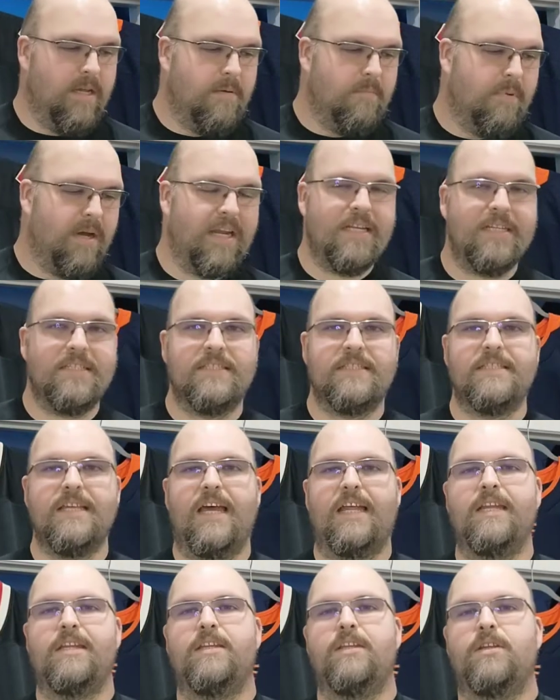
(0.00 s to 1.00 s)
But I
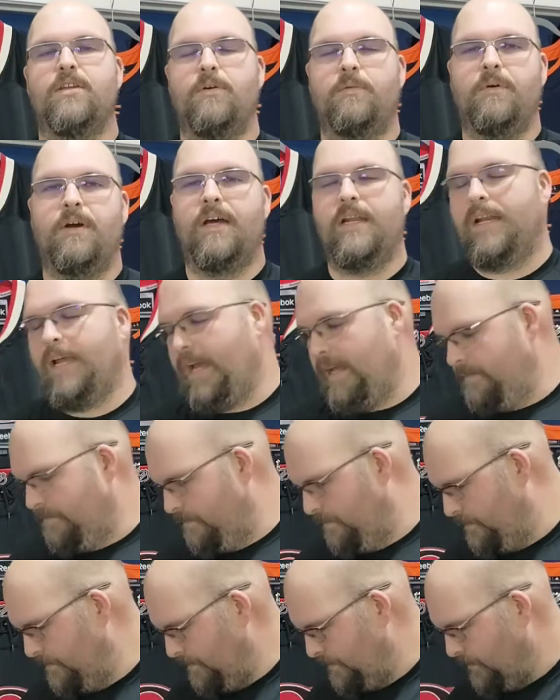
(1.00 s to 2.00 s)
decided, you know what? I
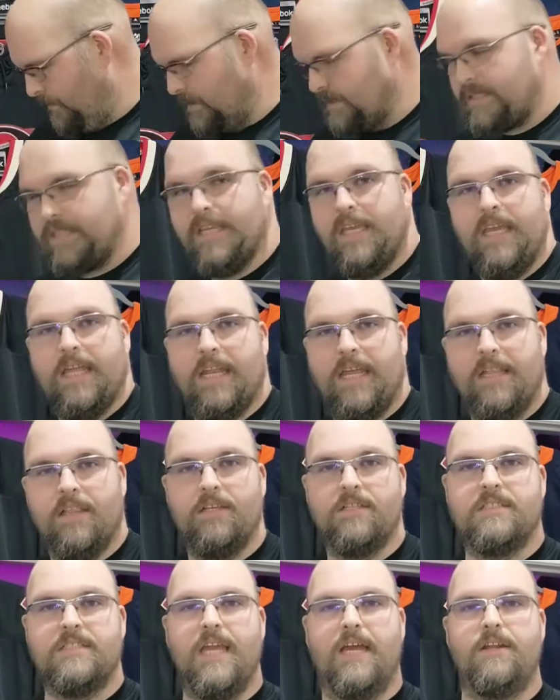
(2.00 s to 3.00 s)
once again I
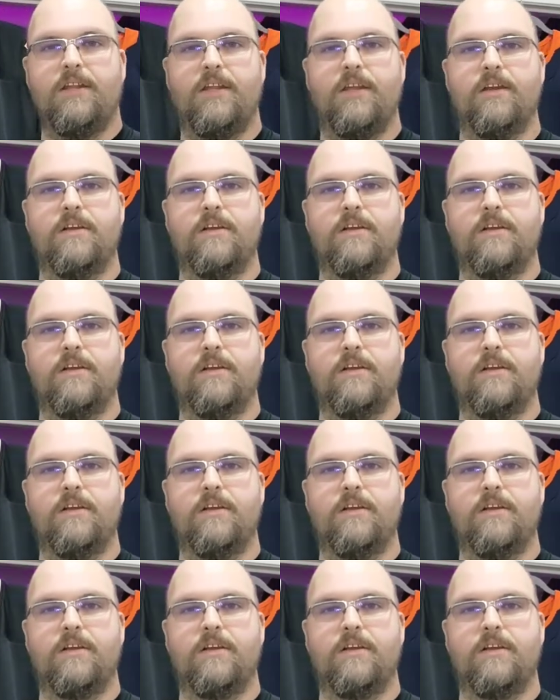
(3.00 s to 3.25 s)
looked down here.